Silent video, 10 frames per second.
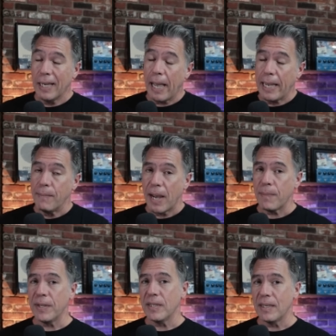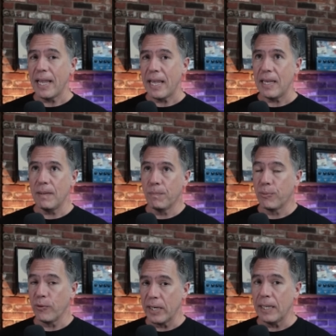uh, in my opinion, a
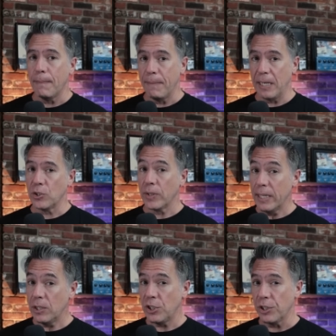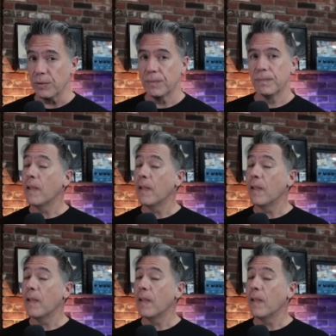pretty major issue.